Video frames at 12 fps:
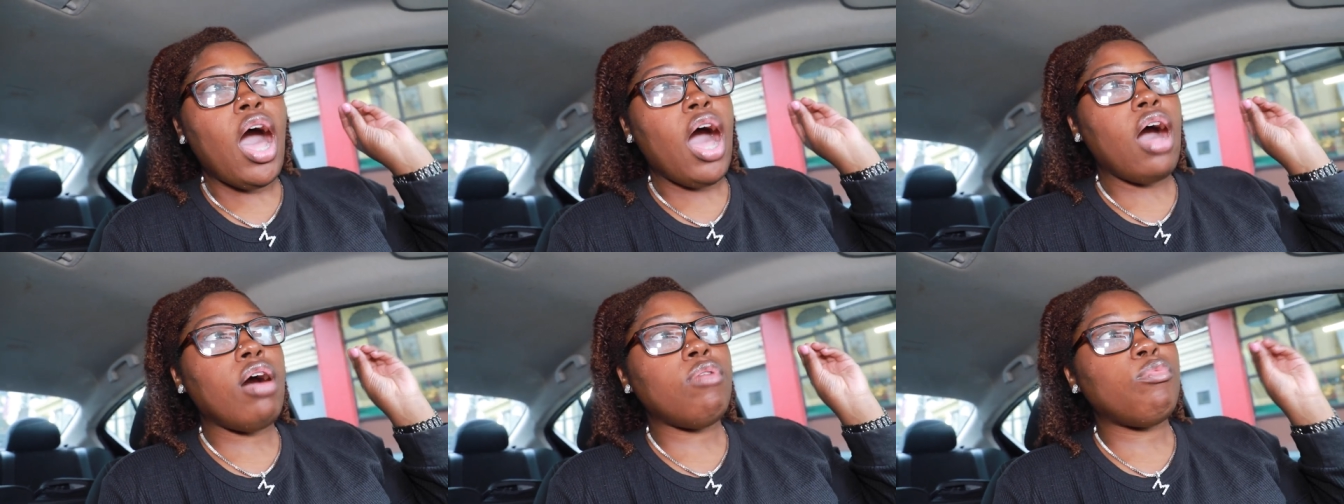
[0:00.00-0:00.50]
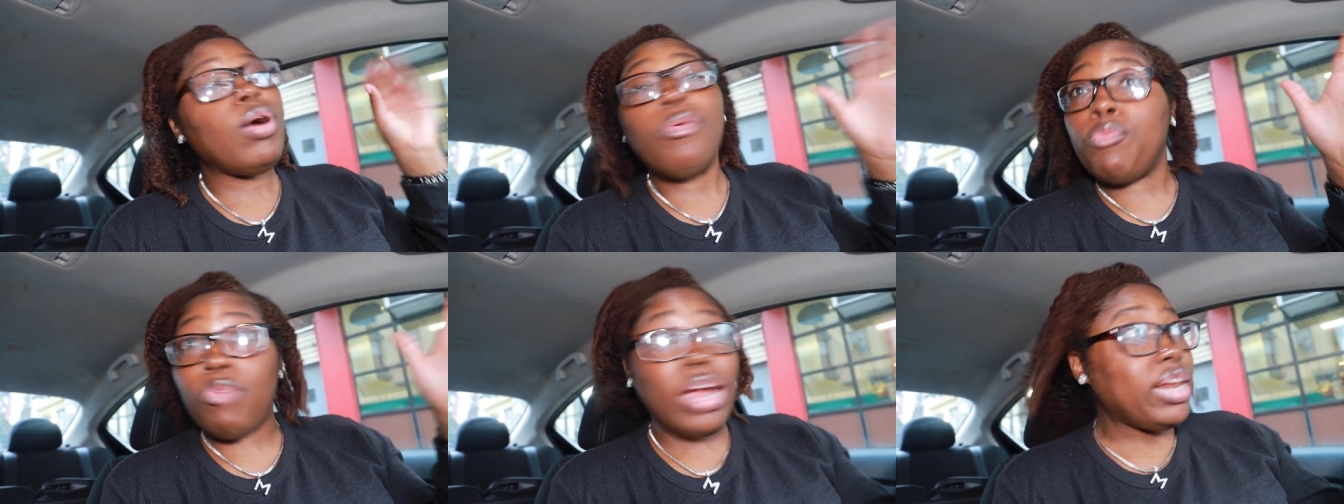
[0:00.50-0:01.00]
um well
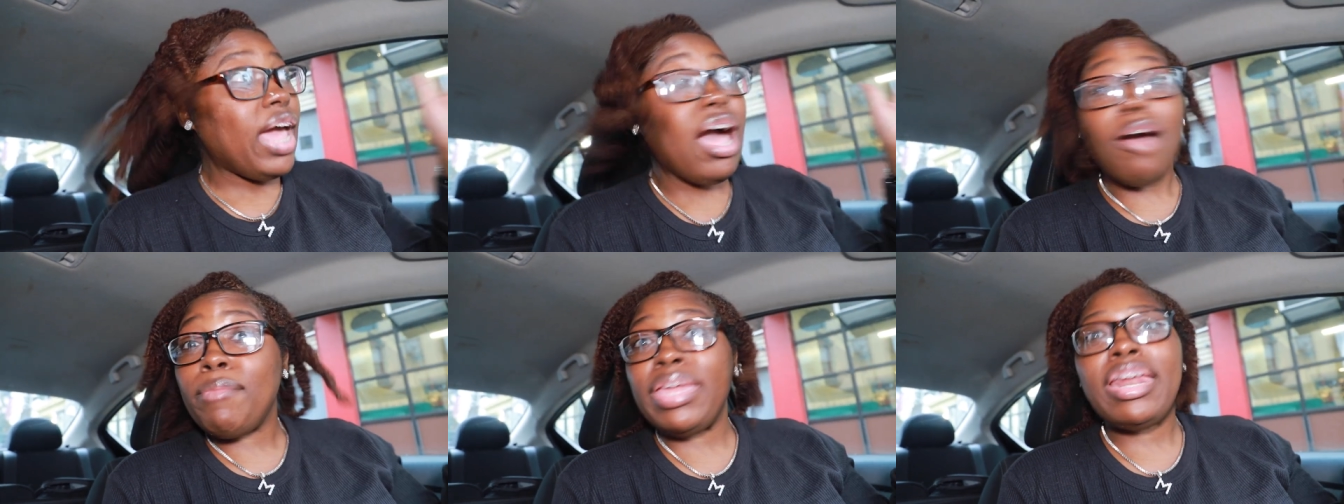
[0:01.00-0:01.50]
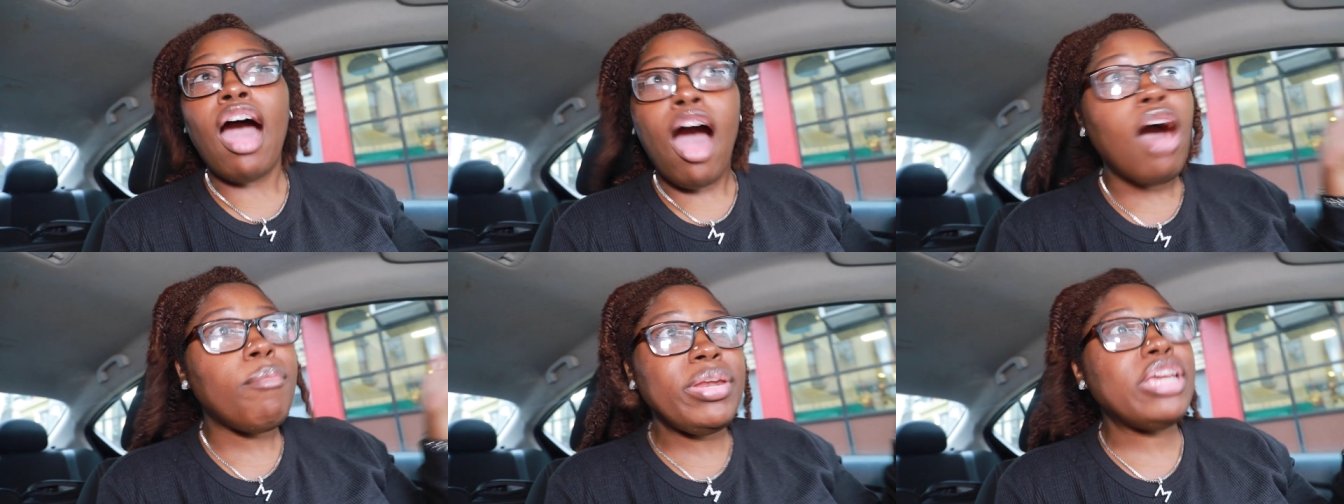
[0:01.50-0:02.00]
right now I'm in
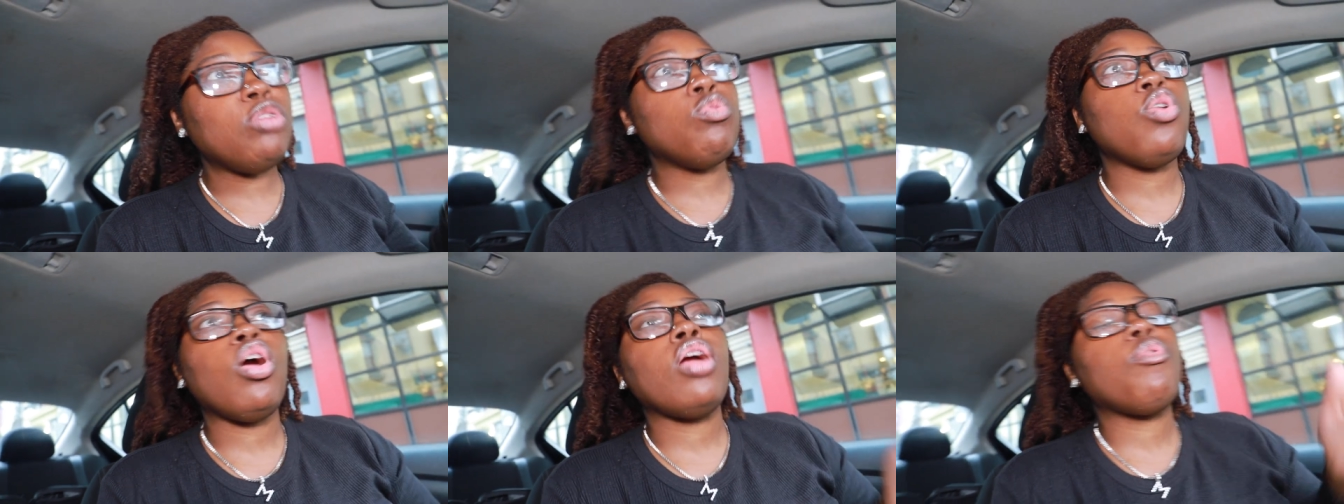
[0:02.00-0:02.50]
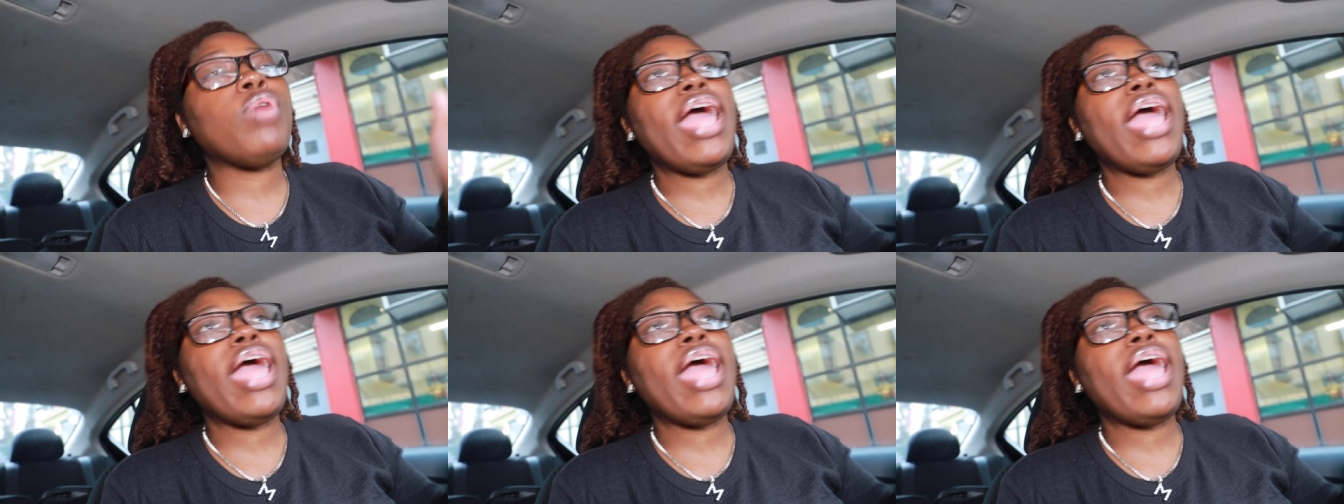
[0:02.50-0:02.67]
Albany, New York.